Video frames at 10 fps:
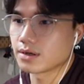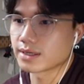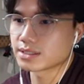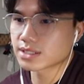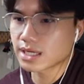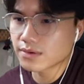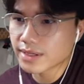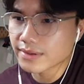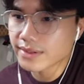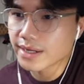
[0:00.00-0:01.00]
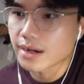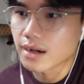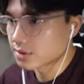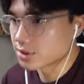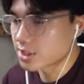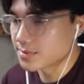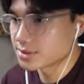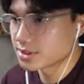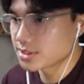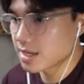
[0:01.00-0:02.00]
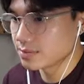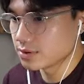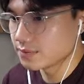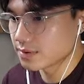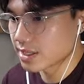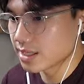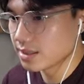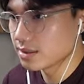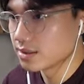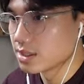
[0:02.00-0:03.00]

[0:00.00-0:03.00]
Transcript: No, I just gotta go down there. Contraption does not move, okay.